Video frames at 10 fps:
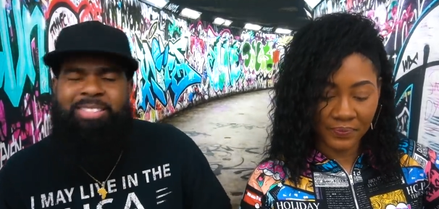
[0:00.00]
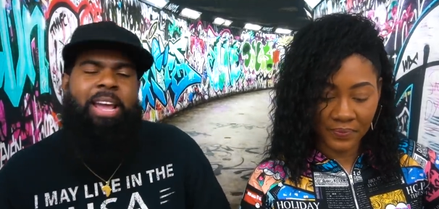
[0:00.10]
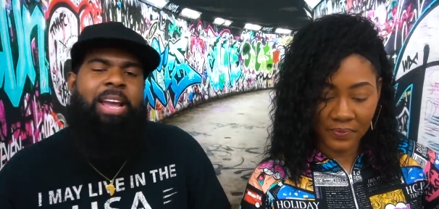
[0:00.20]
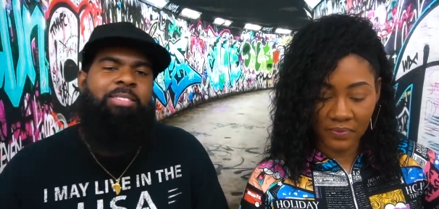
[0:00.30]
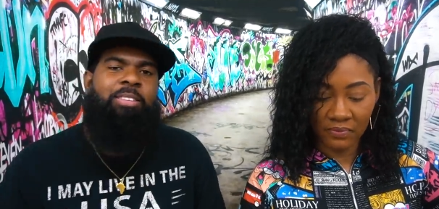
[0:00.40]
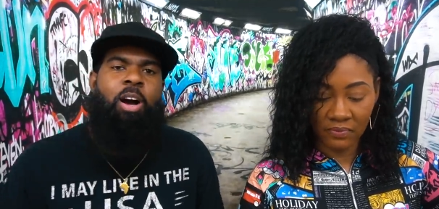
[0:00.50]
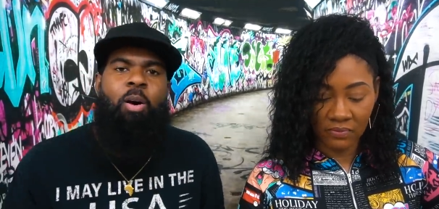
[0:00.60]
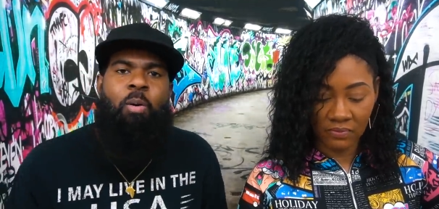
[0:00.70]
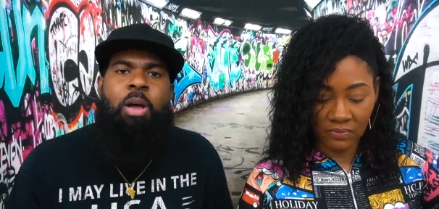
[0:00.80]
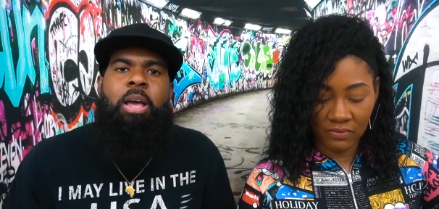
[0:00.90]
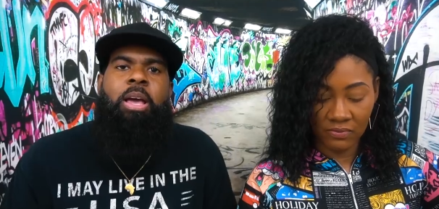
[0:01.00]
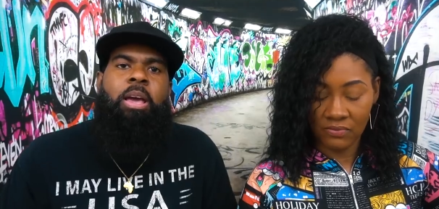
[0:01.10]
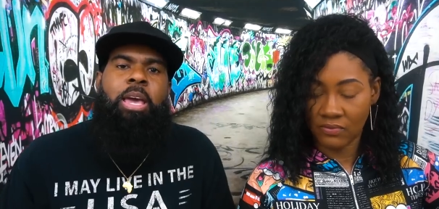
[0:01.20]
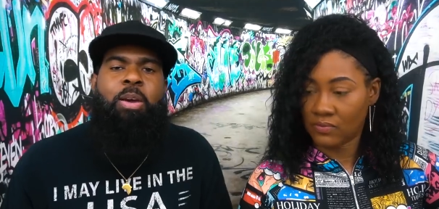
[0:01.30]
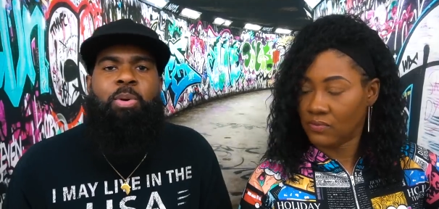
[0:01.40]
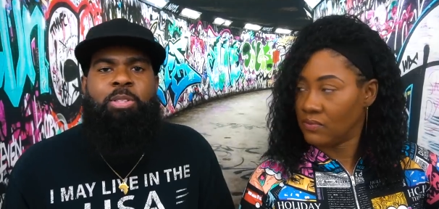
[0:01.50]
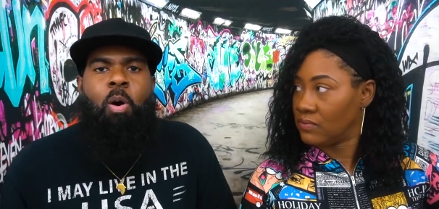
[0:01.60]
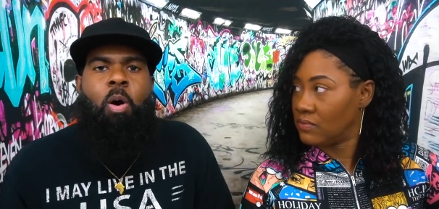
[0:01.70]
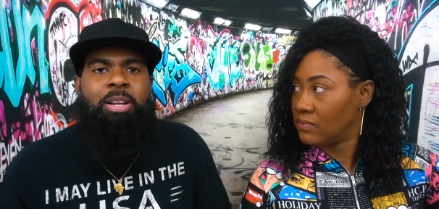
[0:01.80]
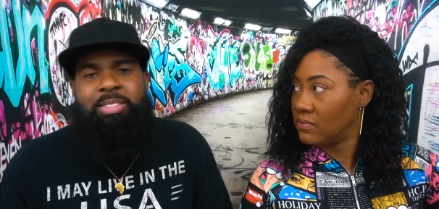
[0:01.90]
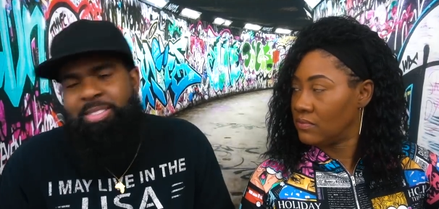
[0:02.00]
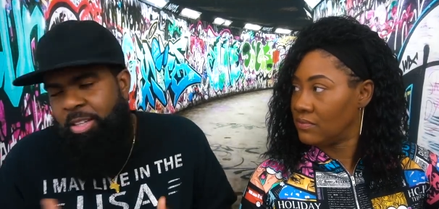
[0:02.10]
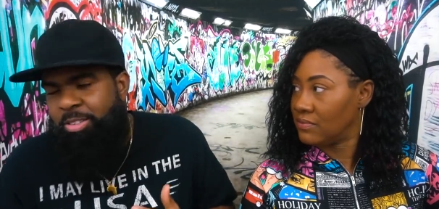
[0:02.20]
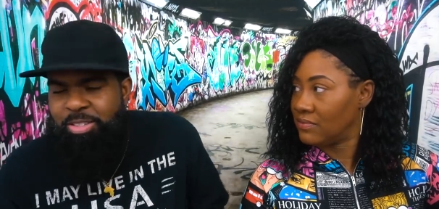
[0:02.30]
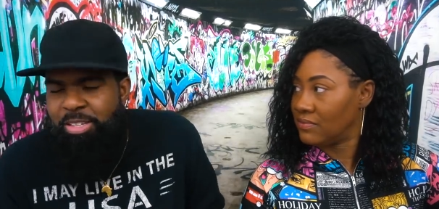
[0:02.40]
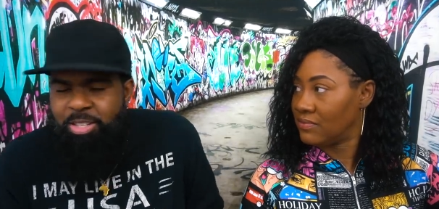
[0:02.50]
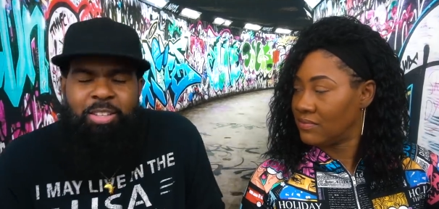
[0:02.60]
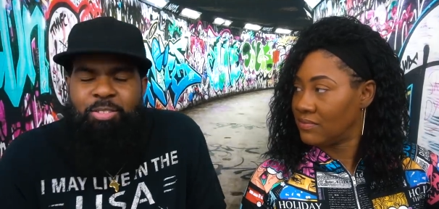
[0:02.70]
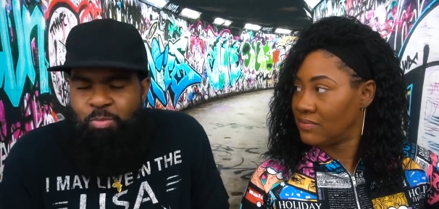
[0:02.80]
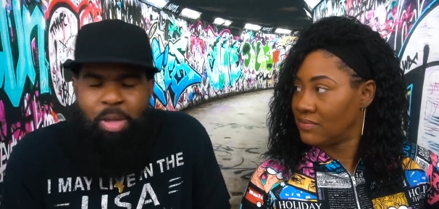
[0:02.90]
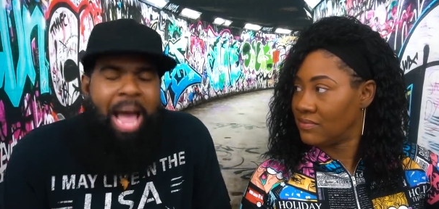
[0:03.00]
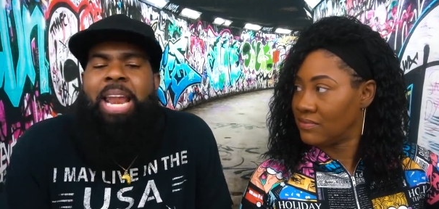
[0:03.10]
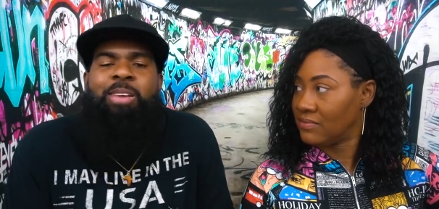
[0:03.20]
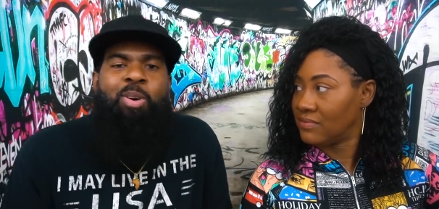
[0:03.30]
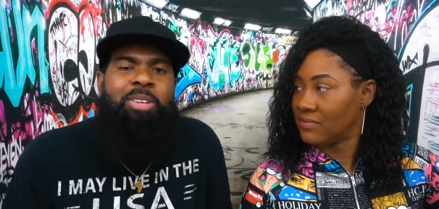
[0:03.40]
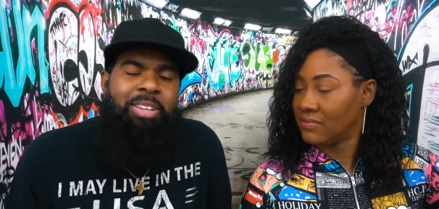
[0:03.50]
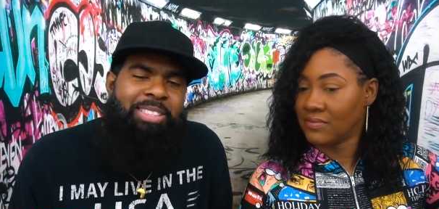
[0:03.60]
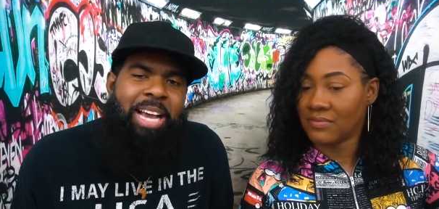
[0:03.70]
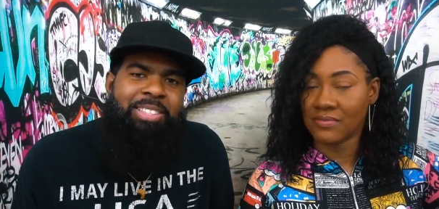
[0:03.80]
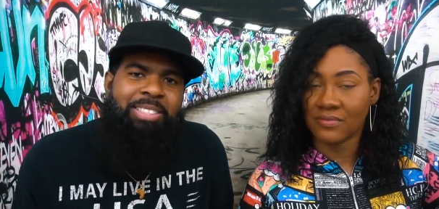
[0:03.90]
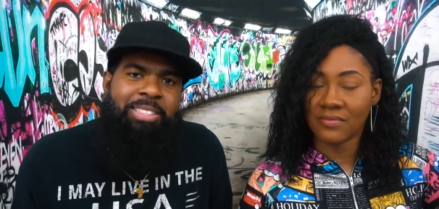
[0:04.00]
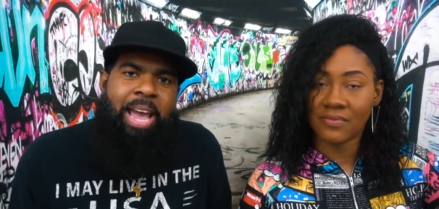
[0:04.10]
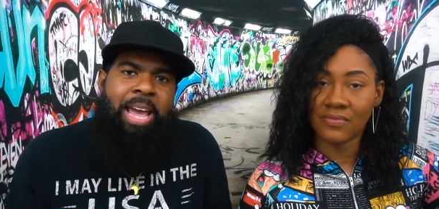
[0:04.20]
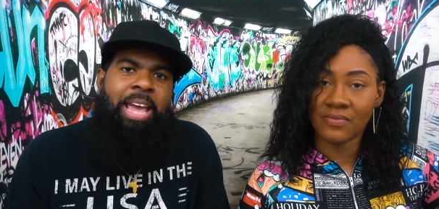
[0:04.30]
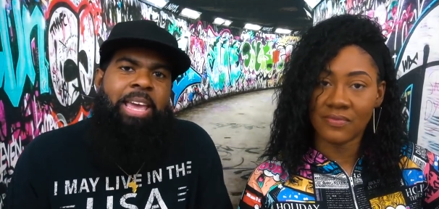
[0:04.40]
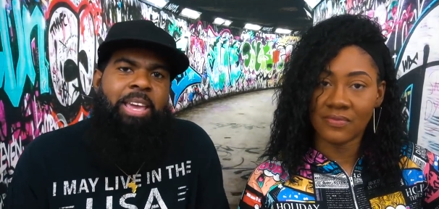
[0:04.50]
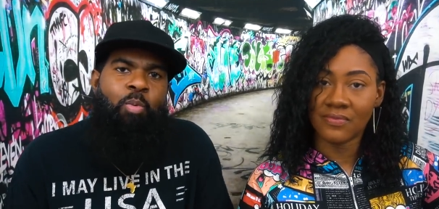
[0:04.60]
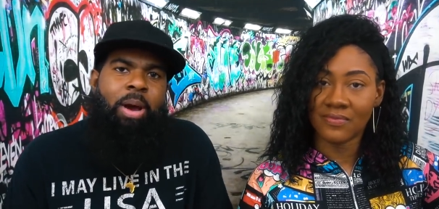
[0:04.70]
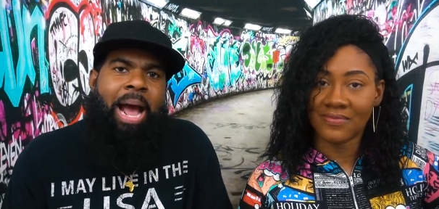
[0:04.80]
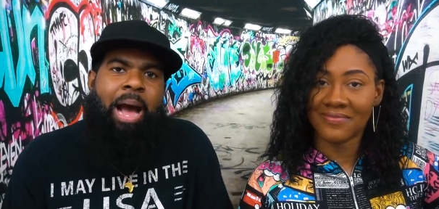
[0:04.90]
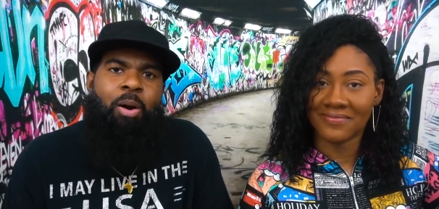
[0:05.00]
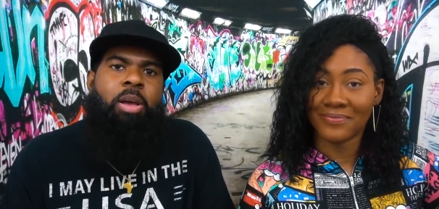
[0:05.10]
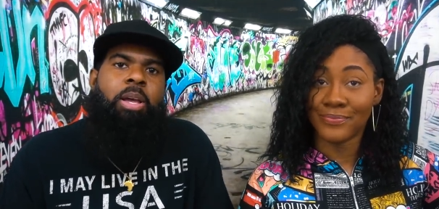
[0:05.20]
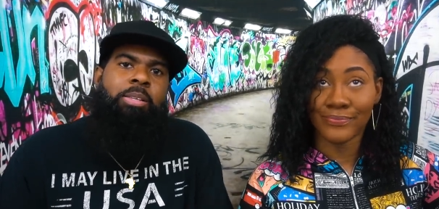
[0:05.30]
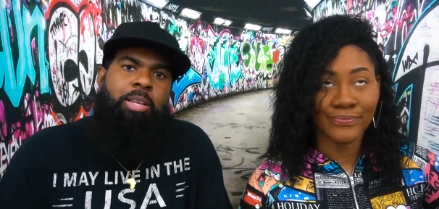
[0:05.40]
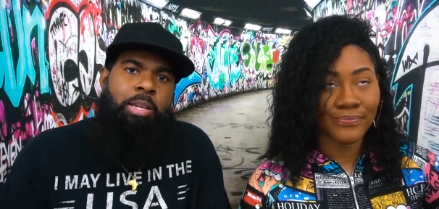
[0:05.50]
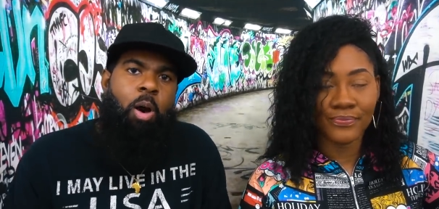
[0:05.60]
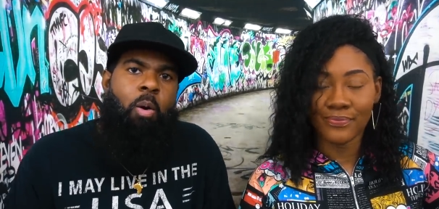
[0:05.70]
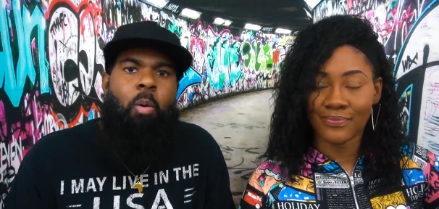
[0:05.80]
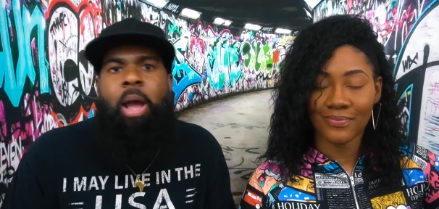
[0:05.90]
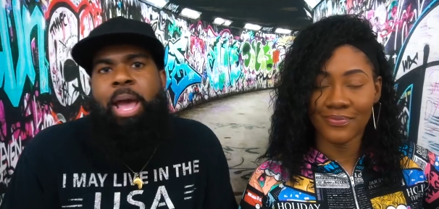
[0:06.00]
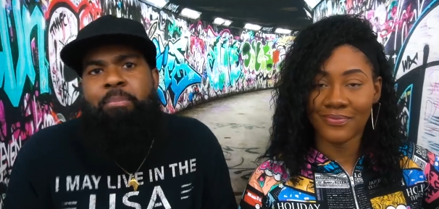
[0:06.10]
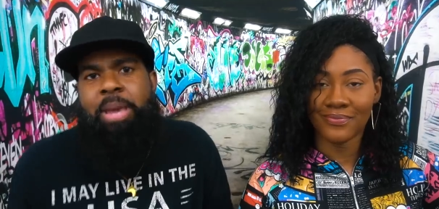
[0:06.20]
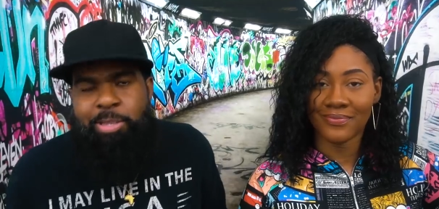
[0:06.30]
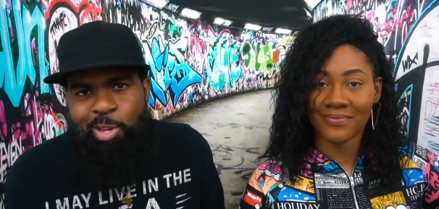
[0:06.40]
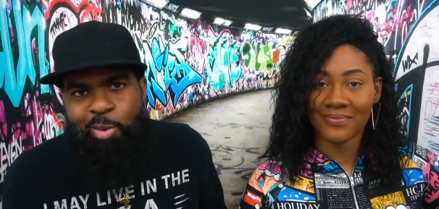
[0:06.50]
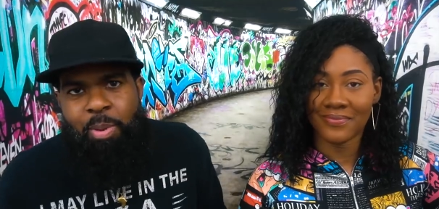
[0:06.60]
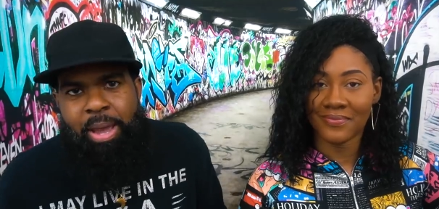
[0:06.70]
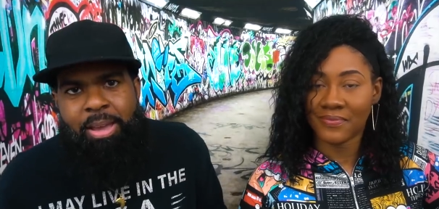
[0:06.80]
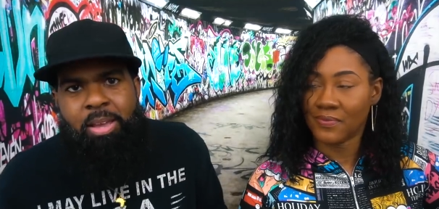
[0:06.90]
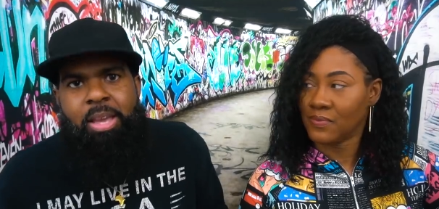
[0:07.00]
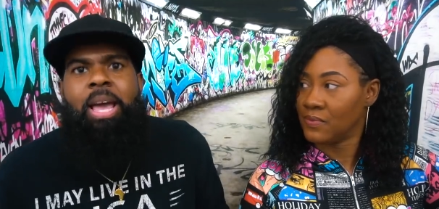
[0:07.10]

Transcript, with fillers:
Speaker 1: stand. So he was going to, to, to I like he was going to the concession stand, and he went out to go and meet Two-Bit.